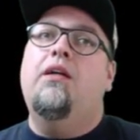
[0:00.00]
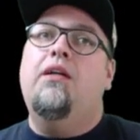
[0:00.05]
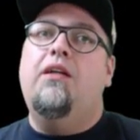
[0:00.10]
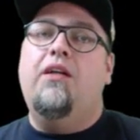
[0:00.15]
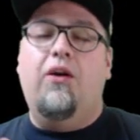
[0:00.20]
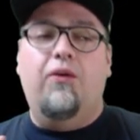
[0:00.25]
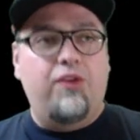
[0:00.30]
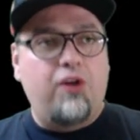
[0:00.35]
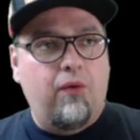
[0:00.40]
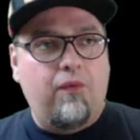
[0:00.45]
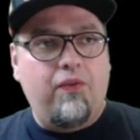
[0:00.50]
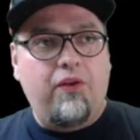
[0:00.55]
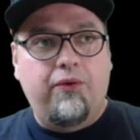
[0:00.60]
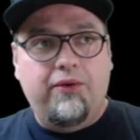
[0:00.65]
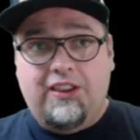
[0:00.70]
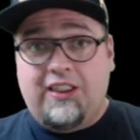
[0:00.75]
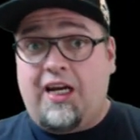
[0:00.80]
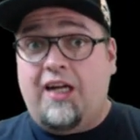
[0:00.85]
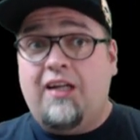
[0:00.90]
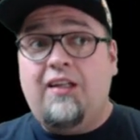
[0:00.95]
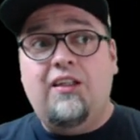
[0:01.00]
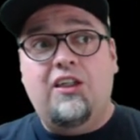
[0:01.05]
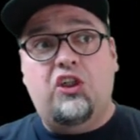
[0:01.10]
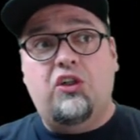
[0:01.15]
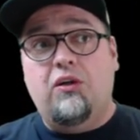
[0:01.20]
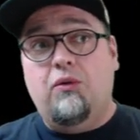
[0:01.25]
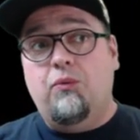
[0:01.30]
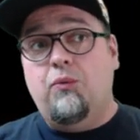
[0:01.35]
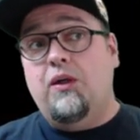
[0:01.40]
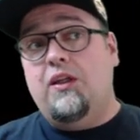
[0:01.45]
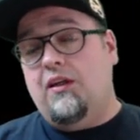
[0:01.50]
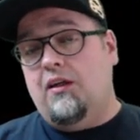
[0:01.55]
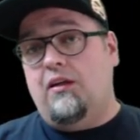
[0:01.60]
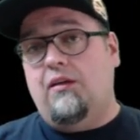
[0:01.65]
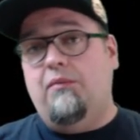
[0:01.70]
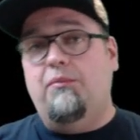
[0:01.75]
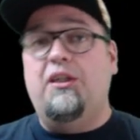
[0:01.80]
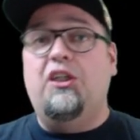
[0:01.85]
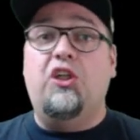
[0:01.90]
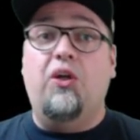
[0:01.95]
You know, don't know exactly sure what they're going
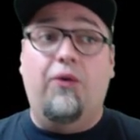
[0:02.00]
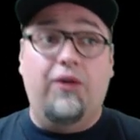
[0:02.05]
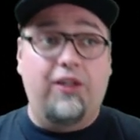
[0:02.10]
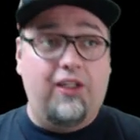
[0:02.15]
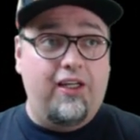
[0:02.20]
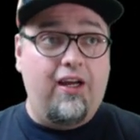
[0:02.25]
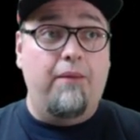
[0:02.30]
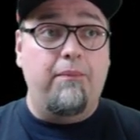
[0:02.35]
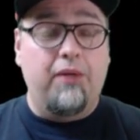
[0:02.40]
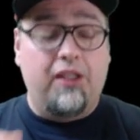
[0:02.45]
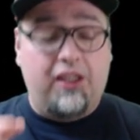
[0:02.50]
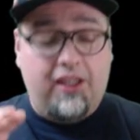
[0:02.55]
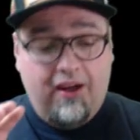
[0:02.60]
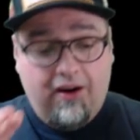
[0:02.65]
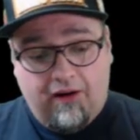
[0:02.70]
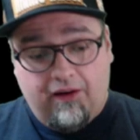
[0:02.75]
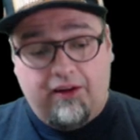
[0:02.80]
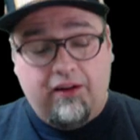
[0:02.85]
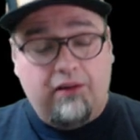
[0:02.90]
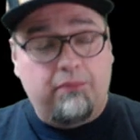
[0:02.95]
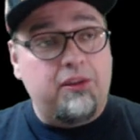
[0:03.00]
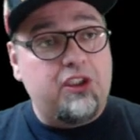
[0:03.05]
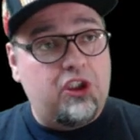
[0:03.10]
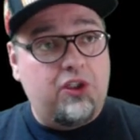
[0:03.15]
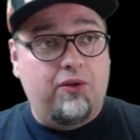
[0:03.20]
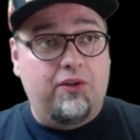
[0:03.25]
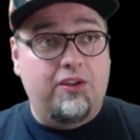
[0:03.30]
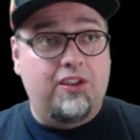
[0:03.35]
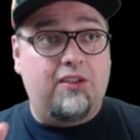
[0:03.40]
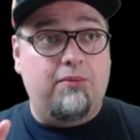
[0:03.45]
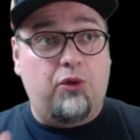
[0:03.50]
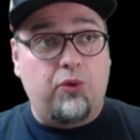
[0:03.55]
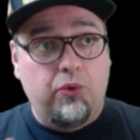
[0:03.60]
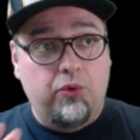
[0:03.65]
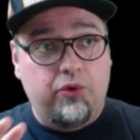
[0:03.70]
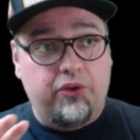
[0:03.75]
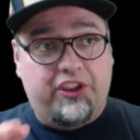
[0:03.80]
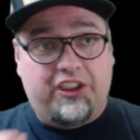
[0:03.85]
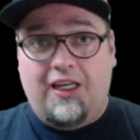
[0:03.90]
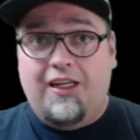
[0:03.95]
to be showing yet, but they are going to be showing some
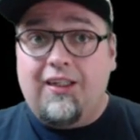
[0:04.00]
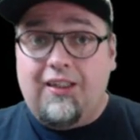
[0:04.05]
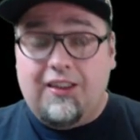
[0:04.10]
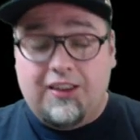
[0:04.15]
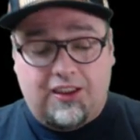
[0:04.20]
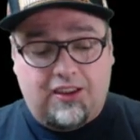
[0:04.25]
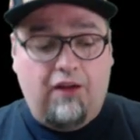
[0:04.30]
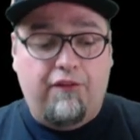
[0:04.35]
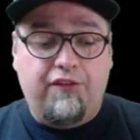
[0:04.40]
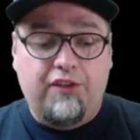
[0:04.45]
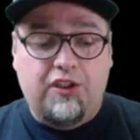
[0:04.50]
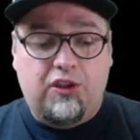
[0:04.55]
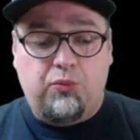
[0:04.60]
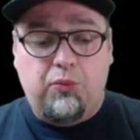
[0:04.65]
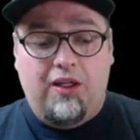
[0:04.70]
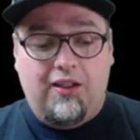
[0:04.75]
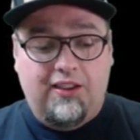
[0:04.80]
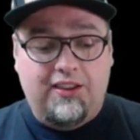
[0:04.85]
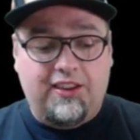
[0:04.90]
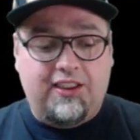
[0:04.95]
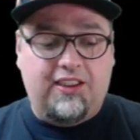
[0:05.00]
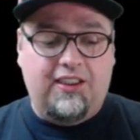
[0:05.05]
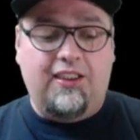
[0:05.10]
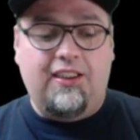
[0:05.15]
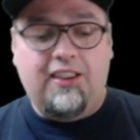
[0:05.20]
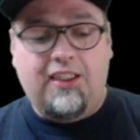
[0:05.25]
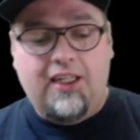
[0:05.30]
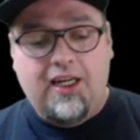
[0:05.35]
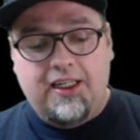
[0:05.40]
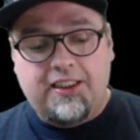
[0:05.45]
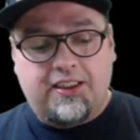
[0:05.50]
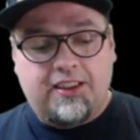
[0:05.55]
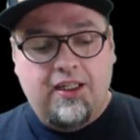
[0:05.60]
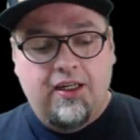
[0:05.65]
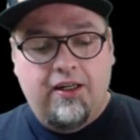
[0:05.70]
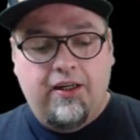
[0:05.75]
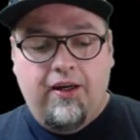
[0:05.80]
cool Sega stuff as well as CES.